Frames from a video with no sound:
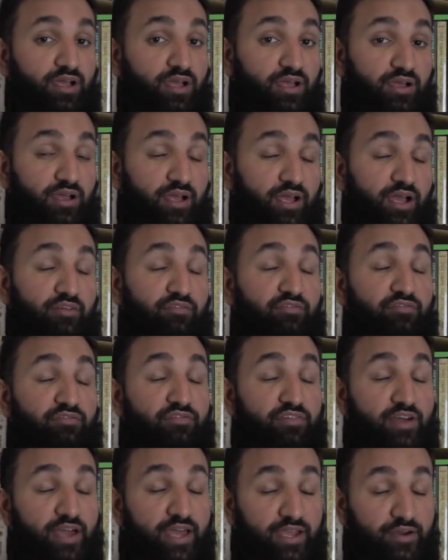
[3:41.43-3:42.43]

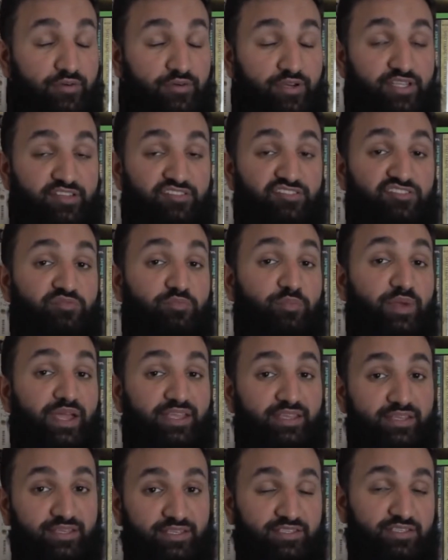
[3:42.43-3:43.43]
very
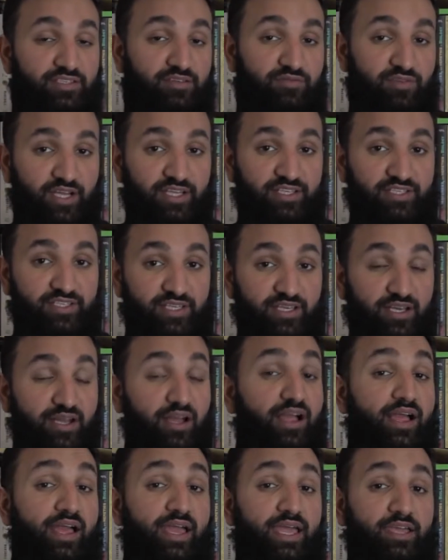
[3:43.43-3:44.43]
speculative
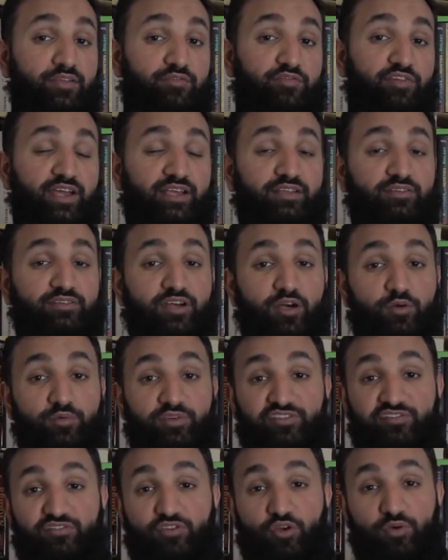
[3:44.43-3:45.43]
idea. In fact,
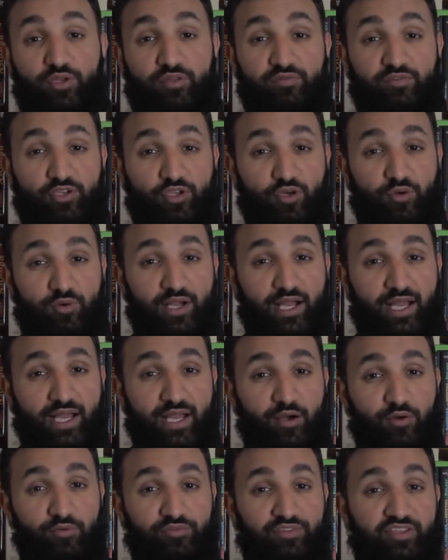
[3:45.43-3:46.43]
Darwinists don't even know
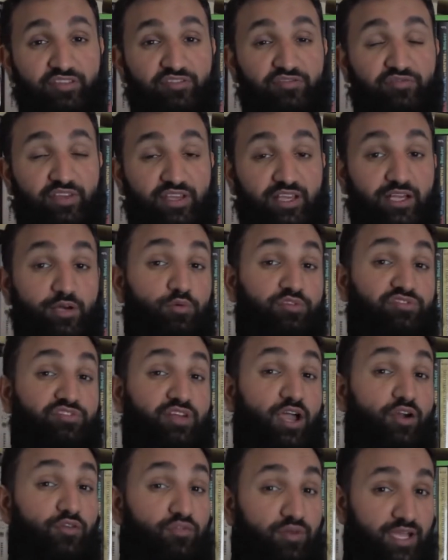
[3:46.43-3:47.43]
how this figure
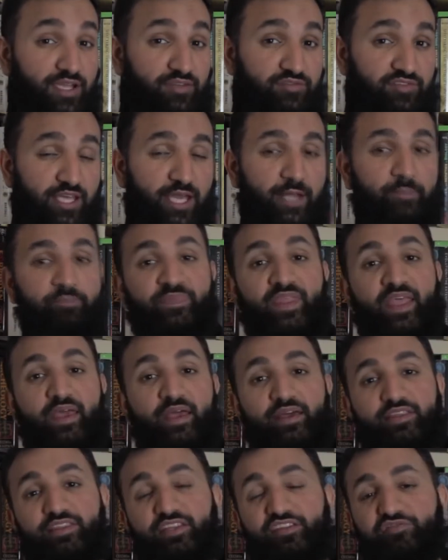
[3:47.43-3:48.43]
was arrived at.
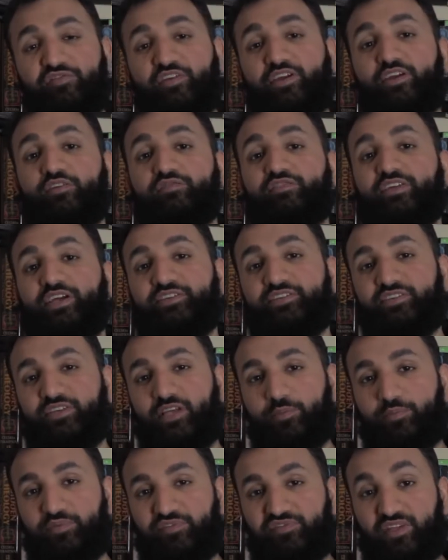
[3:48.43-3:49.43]
This figure of
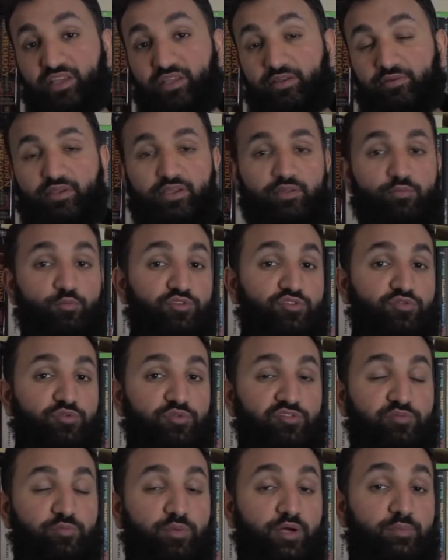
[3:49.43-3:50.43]
99%, which
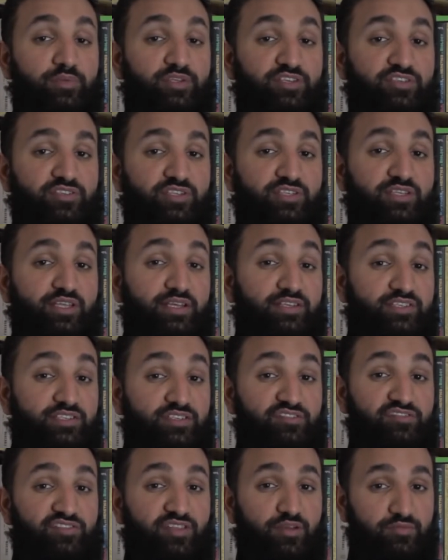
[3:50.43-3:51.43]
was published in
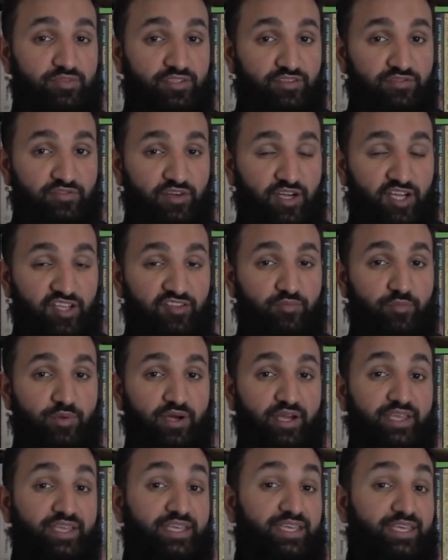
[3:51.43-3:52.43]
1975
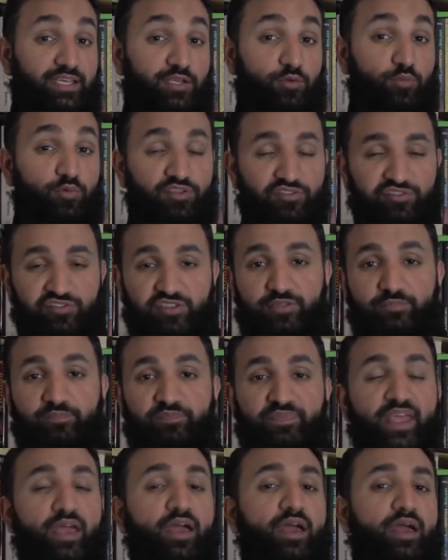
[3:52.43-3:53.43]
by King and
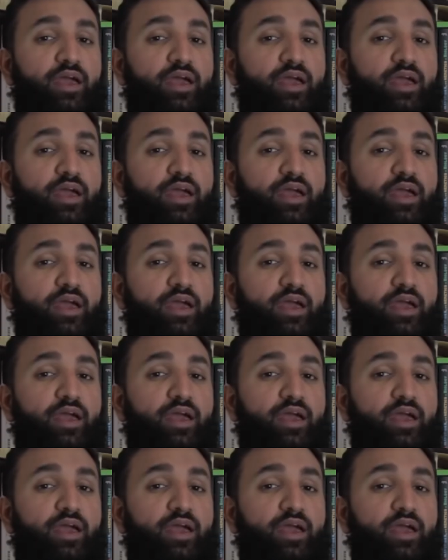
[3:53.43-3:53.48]
Wilson,